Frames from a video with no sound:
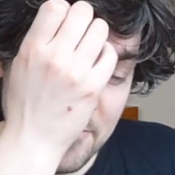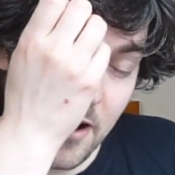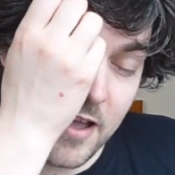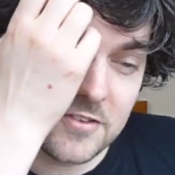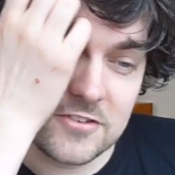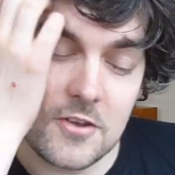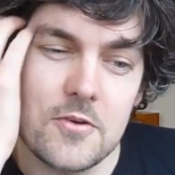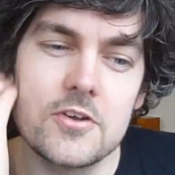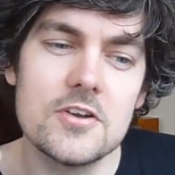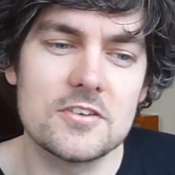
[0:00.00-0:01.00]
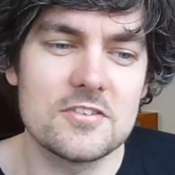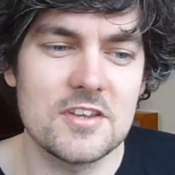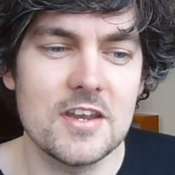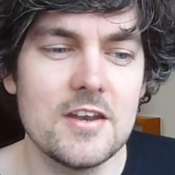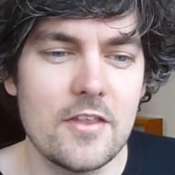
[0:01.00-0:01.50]
But it's so good to
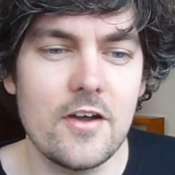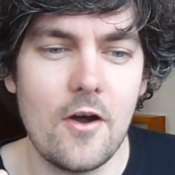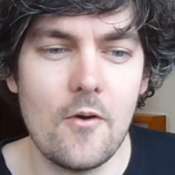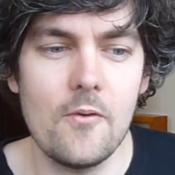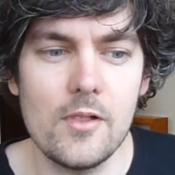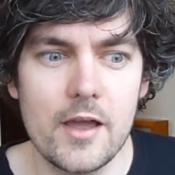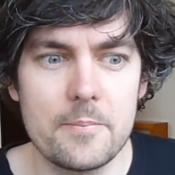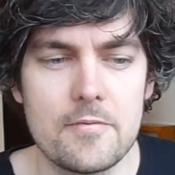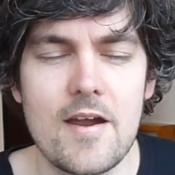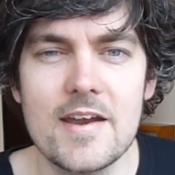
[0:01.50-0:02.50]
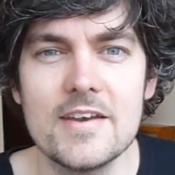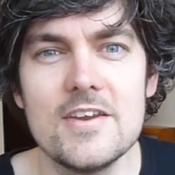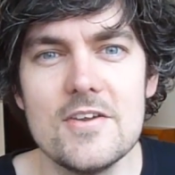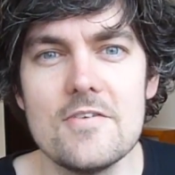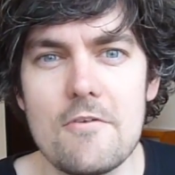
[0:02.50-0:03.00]
see another whole, brand
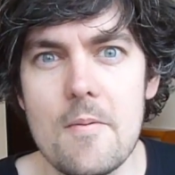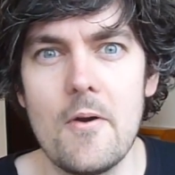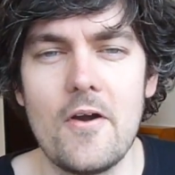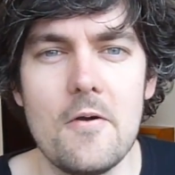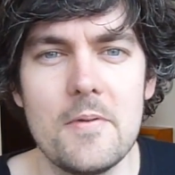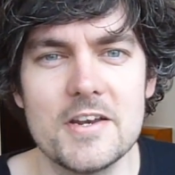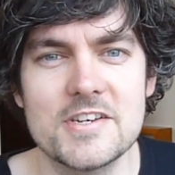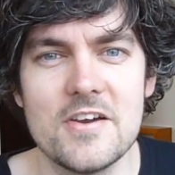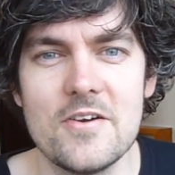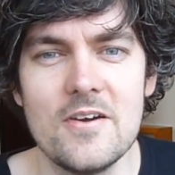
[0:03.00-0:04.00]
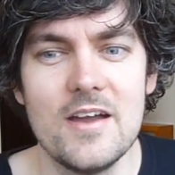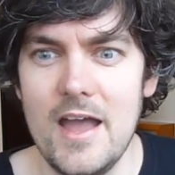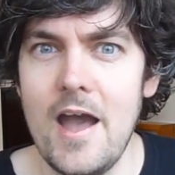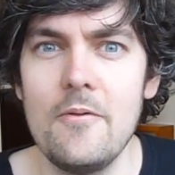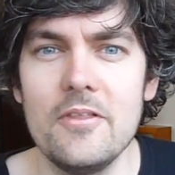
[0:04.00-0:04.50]
new robot combat show
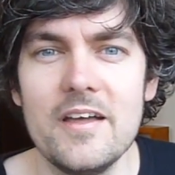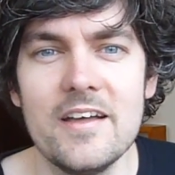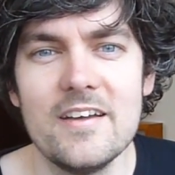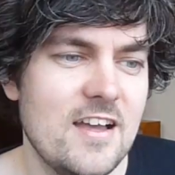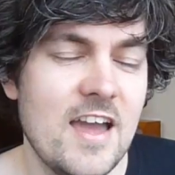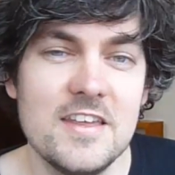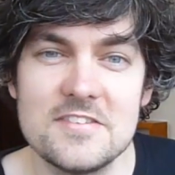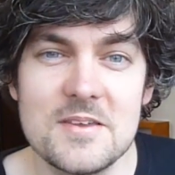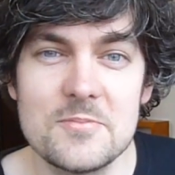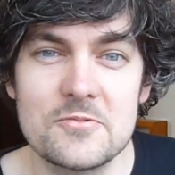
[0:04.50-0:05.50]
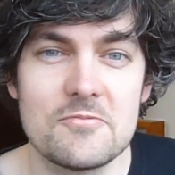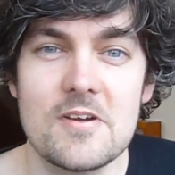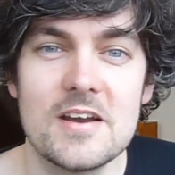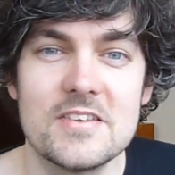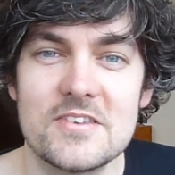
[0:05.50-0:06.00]
out there. And it seems
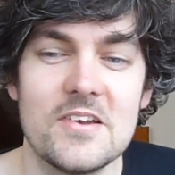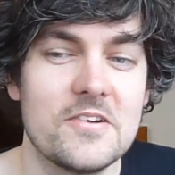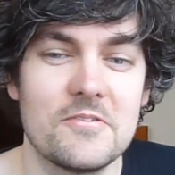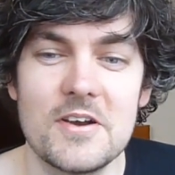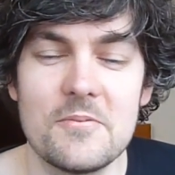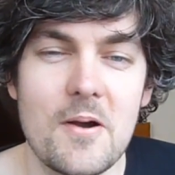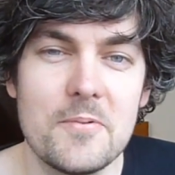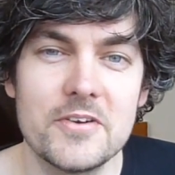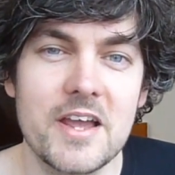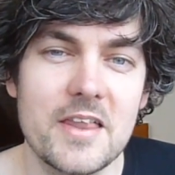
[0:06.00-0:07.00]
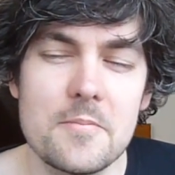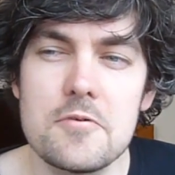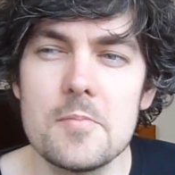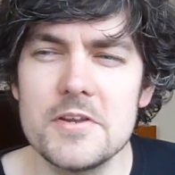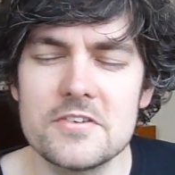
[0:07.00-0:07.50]
really solid, really well put together.
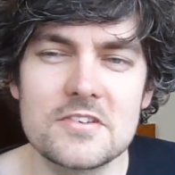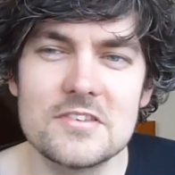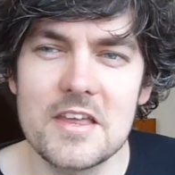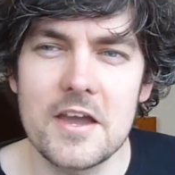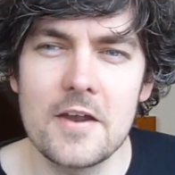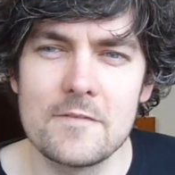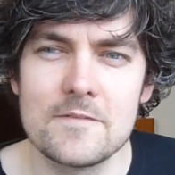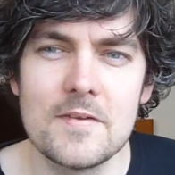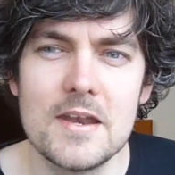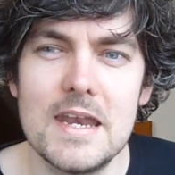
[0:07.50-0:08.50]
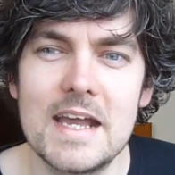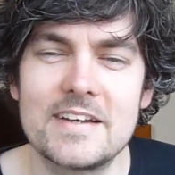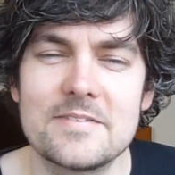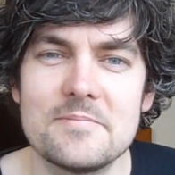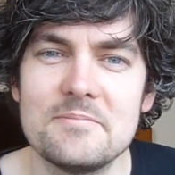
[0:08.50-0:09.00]
Probably just because they kind of
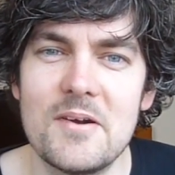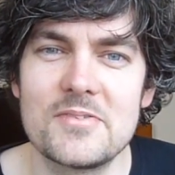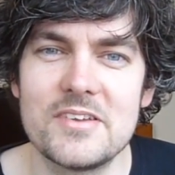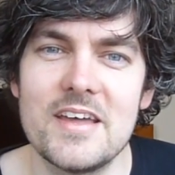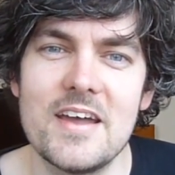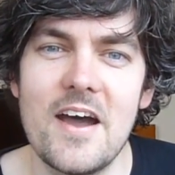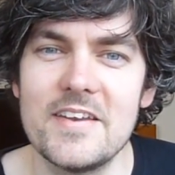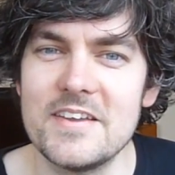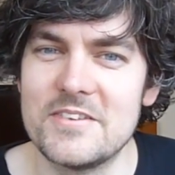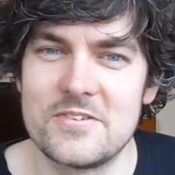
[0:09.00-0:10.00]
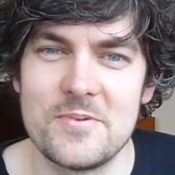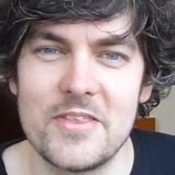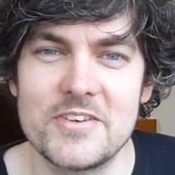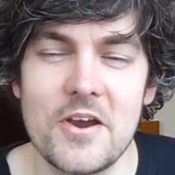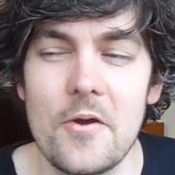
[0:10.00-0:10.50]
nicked most of their ideas from
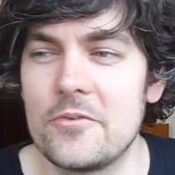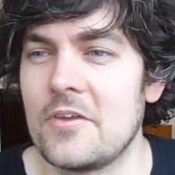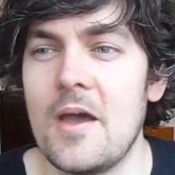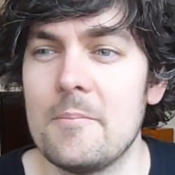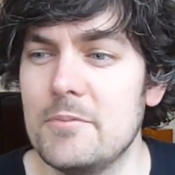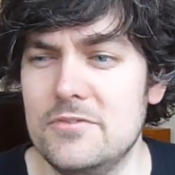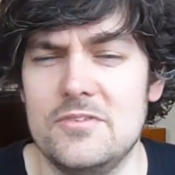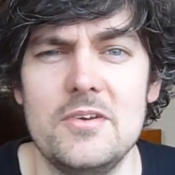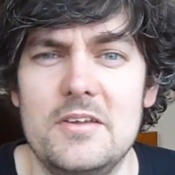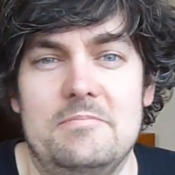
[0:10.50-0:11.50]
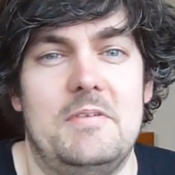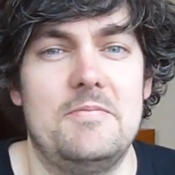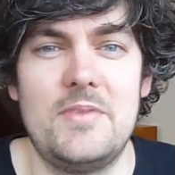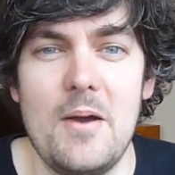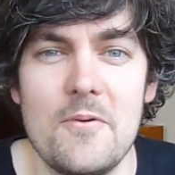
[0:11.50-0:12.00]
other shows. But sod it.
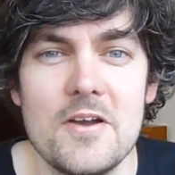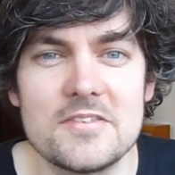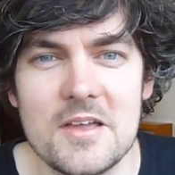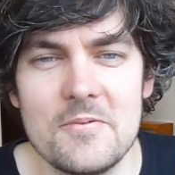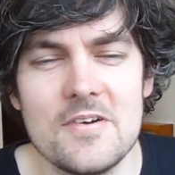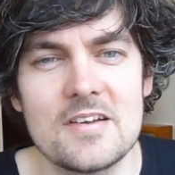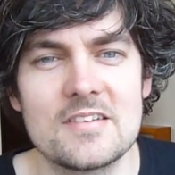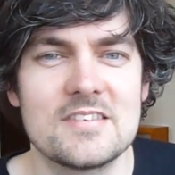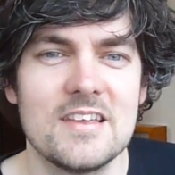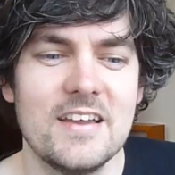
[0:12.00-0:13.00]
If that works, that works.